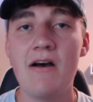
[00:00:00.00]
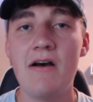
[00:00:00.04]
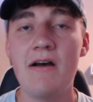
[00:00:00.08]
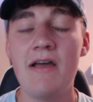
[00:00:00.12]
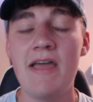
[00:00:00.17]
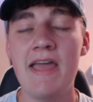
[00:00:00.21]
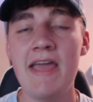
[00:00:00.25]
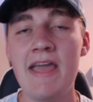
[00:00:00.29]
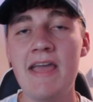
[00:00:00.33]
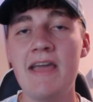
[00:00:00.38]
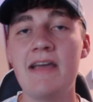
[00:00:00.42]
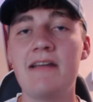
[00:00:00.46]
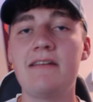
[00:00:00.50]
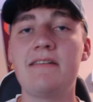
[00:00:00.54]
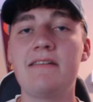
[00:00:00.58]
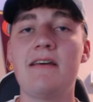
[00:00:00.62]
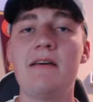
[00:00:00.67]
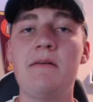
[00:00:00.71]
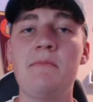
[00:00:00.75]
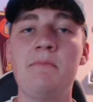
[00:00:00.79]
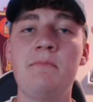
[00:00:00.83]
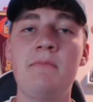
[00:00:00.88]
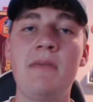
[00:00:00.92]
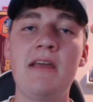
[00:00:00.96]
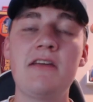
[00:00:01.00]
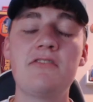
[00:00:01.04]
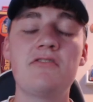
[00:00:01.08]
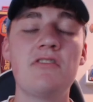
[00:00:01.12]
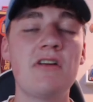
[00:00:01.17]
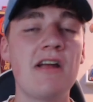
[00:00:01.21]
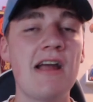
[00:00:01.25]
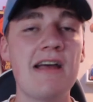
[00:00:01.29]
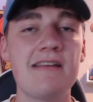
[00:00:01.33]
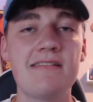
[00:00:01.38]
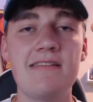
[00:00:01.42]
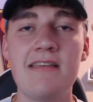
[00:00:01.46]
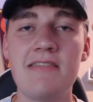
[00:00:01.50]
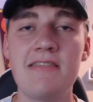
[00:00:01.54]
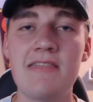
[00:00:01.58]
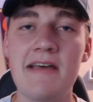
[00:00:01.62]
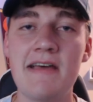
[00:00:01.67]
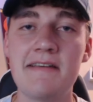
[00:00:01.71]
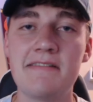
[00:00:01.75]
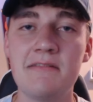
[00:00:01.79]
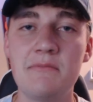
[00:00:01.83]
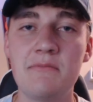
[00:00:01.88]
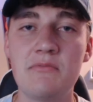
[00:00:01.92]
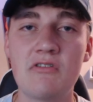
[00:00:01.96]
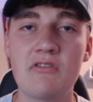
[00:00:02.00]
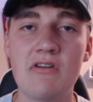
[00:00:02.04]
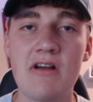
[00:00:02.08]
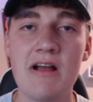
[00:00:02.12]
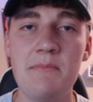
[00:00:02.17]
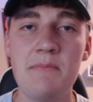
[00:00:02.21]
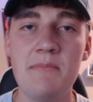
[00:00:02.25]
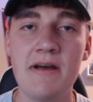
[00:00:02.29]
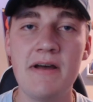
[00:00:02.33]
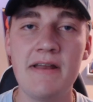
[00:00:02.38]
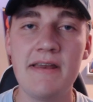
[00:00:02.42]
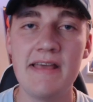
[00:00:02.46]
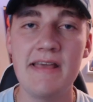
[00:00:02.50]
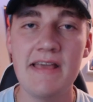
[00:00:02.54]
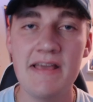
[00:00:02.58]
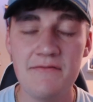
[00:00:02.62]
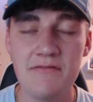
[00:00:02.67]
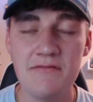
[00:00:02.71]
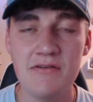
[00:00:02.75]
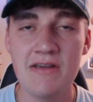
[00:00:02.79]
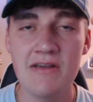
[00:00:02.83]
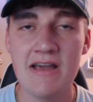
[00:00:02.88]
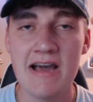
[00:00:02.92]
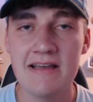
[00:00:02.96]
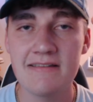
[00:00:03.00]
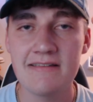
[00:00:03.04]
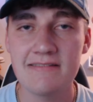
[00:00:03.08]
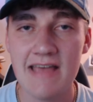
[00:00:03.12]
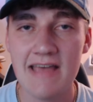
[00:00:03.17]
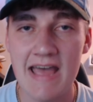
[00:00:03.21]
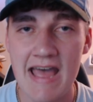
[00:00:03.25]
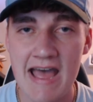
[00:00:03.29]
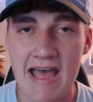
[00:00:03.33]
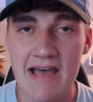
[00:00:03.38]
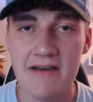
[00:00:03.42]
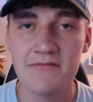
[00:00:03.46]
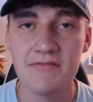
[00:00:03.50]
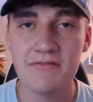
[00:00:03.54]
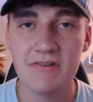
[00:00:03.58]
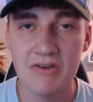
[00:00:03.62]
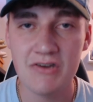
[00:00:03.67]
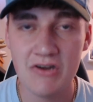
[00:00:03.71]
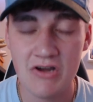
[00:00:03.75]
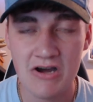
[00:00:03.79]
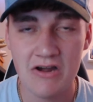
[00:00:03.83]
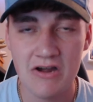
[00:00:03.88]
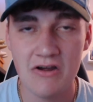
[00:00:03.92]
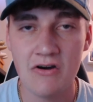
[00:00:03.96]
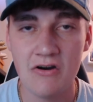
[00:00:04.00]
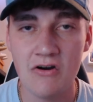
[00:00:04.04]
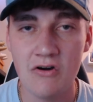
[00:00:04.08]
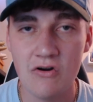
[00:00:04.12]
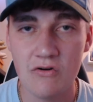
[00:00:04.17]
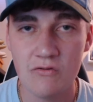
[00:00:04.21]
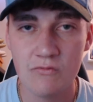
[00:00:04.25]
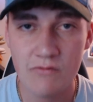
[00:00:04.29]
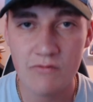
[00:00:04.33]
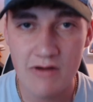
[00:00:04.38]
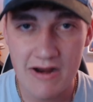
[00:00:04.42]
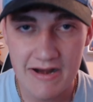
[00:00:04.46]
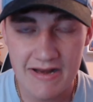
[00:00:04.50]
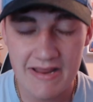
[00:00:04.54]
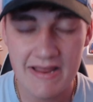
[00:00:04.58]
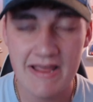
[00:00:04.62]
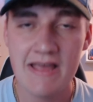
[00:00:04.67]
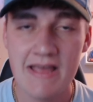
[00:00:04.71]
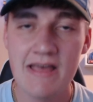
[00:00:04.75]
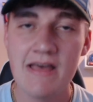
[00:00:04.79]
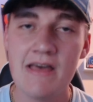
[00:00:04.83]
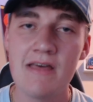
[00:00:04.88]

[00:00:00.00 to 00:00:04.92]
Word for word: And make sure you guys hit that subscribe button if you guys have not already.